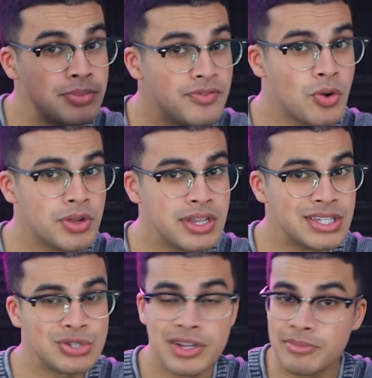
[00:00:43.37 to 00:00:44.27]
before we get
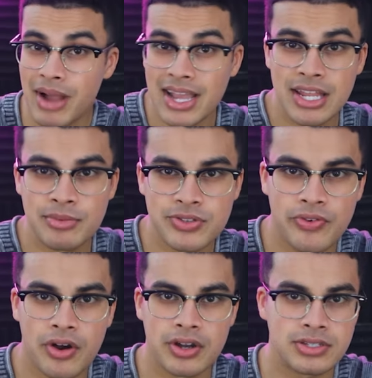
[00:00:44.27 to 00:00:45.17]
into it, my name is
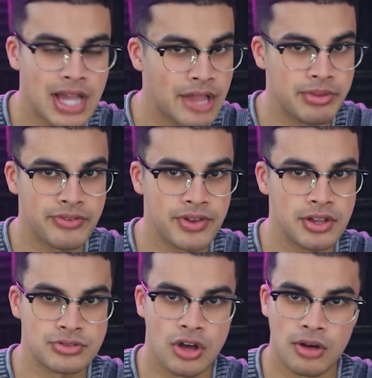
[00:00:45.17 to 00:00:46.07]
Faris. I make
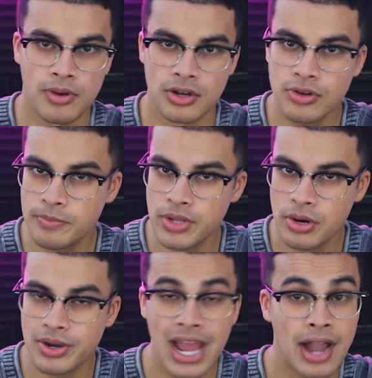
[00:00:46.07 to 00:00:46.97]
videos all about
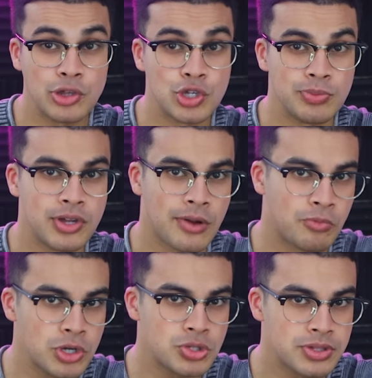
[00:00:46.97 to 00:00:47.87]
crypto and how you can become
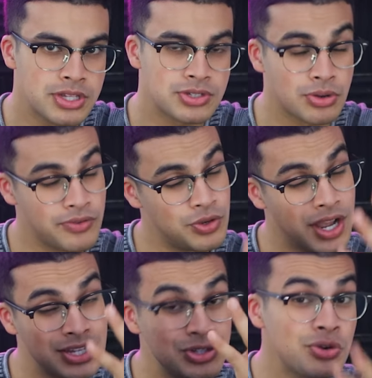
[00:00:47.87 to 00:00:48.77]
rich with it. So if you
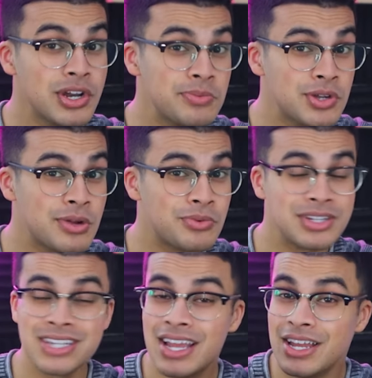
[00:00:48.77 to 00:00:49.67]
guys do want to become
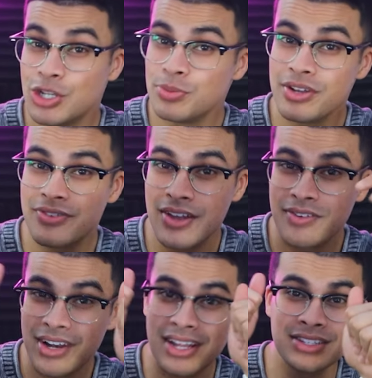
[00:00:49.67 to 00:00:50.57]
rich, do me a
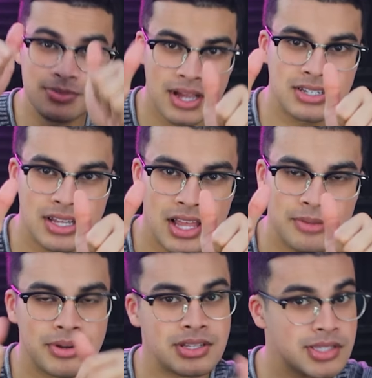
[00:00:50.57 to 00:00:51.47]
favor and smash that
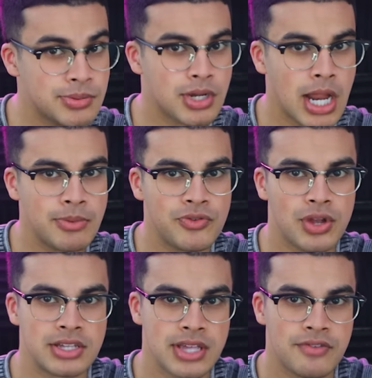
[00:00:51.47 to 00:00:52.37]
like button, subscribe if you
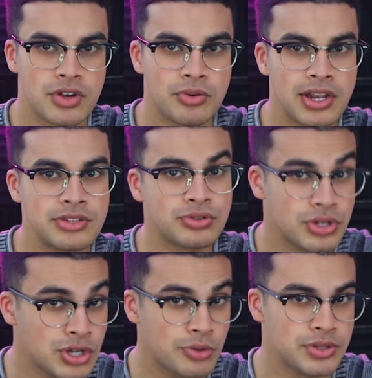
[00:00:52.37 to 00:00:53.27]
guys haven't already so
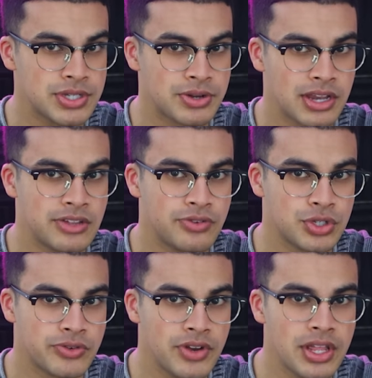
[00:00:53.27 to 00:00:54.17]
you don't miss out on any
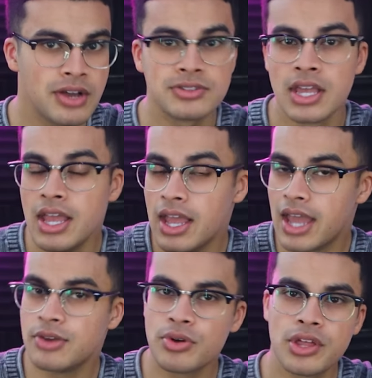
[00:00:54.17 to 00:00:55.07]
future videos.
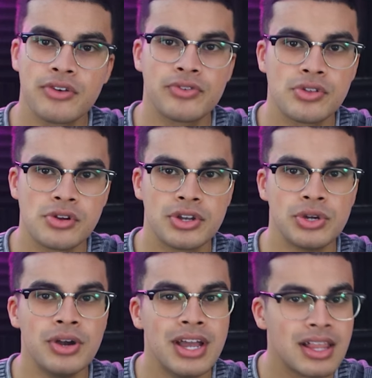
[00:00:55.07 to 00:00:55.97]
And without further
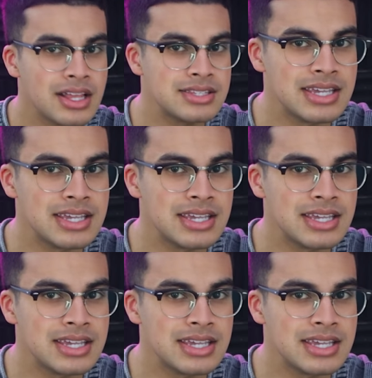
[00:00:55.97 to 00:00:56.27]
ado, let's